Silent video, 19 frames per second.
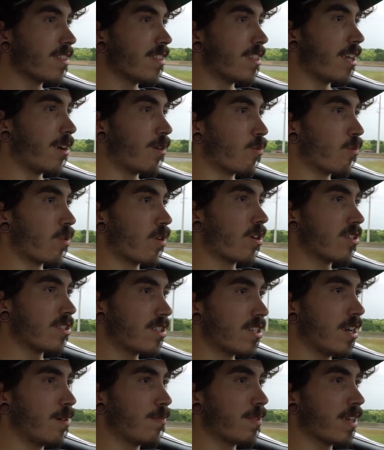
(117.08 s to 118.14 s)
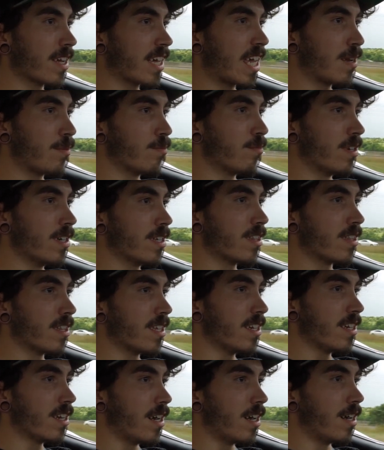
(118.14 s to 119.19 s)
there were some that came with
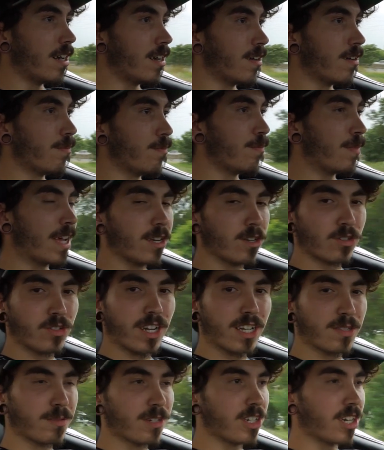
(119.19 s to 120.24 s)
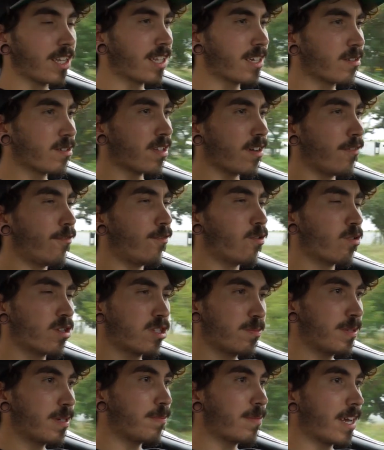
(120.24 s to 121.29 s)
the uh, manual transmission. I think it was a
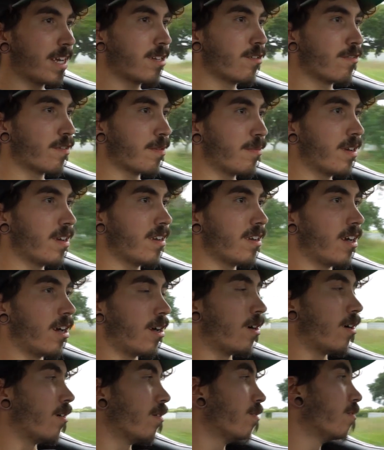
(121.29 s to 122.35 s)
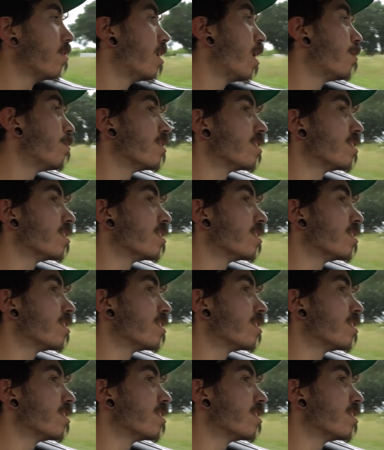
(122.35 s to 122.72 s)
four-speed manual, if I'm uh, not